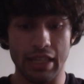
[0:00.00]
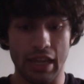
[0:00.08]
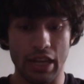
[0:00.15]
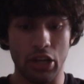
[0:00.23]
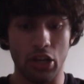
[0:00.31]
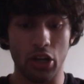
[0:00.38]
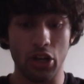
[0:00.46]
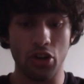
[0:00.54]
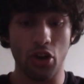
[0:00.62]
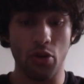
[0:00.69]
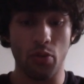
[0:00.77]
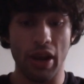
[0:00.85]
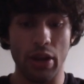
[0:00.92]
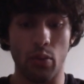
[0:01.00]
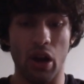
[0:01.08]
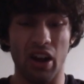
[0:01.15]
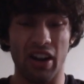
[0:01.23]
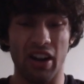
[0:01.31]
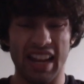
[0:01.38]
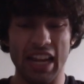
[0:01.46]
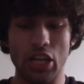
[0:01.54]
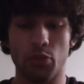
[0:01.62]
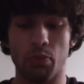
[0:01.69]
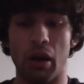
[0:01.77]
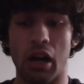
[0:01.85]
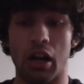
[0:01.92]
that you got to know where you are in
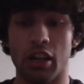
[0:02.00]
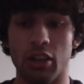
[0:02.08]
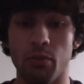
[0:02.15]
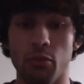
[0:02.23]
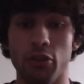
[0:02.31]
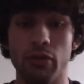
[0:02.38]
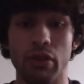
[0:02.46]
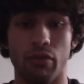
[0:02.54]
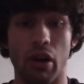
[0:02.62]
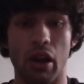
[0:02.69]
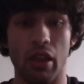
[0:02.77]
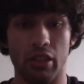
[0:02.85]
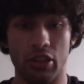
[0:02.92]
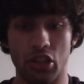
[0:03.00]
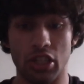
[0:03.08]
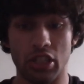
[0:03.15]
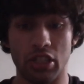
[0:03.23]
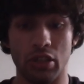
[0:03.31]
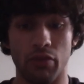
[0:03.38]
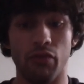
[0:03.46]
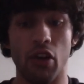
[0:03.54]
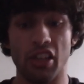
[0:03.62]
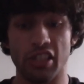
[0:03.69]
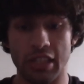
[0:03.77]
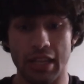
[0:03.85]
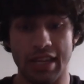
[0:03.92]
each part of the movement rather than just the
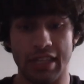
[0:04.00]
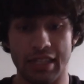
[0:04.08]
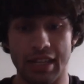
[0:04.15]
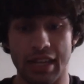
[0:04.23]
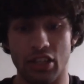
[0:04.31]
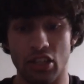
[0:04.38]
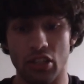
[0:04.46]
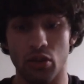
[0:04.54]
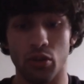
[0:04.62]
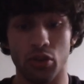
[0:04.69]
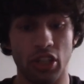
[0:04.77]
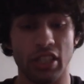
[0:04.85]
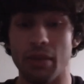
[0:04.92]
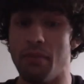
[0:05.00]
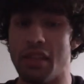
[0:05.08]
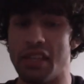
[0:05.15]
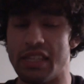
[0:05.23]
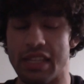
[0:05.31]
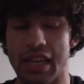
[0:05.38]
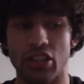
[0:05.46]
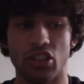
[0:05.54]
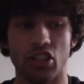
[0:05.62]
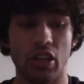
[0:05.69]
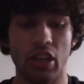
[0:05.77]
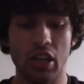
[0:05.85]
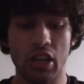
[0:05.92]
first and end stages or just the mid
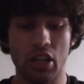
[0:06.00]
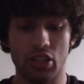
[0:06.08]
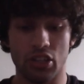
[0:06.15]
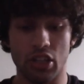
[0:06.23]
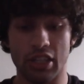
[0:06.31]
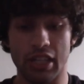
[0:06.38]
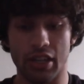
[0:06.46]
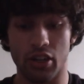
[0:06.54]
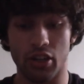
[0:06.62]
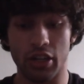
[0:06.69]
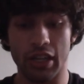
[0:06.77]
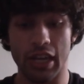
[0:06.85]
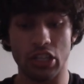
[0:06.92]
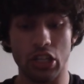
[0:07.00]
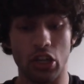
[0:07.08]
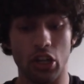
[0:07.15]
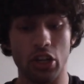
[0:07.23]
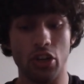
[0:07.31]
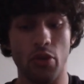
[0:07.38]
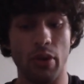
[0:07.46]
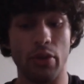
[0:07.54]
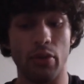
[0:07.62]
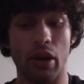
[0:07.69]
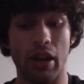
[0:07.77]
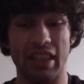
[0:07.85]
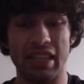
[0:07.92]
stage. So it's like, okay, so you got to know where
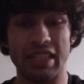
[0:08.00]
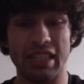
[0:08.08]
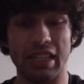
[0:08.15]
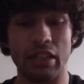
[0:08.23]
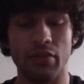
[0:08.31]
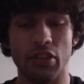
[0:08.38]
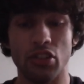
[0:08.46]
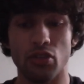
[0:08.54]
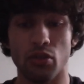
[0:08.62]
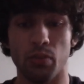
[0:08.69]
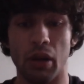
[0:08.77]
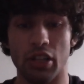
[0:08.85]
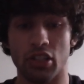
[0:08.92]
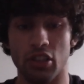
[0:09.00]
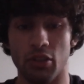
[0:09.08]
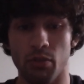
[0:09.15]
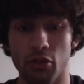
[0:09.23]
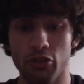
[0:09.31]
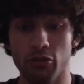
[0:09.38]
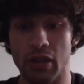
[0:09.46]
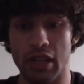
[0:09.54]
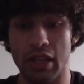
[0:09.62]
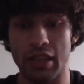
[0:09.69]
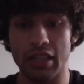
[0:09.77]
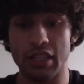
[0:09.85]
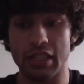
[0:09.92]
you are in these individual parts of the movement,
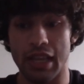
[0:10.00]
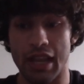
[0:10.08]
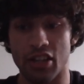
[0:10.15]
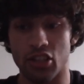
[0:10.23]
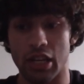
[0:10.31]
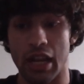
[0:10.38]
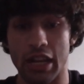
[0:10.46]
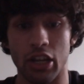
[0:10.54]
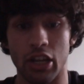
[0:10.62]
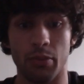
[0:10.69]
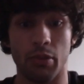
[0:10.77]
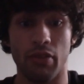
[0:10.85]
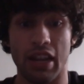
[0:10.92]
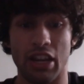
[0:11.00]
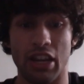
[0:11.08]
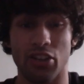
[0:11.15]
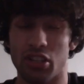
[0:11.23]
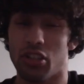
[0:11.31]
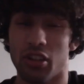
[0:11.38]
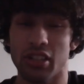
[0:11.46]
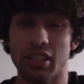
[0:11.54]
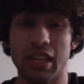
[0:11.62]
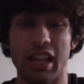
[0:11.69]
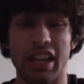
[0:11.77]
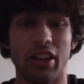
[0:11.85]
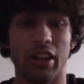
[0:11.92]
and this is actually how you're going to prevent injuries, and honestly
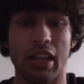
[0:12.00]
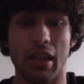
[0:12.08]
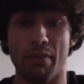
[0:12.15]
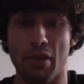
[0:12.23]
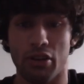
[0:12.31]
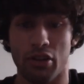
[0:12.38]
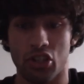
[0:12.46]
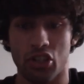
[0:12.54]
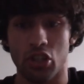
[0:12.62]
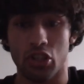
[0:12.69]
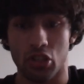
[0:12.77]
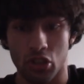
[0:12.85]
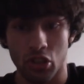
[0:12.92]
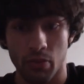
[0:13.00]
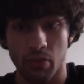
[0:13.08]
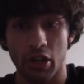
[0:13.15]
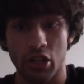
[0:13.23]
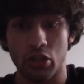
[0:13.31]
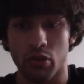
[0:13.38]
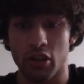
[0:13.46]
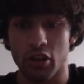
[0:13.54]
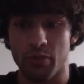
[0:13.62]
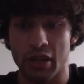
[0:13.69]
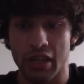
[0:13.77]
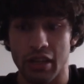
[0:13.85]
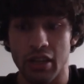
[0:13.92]
how you're going to get better at jiu-jitsu too, because you want to
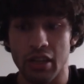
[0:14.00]
be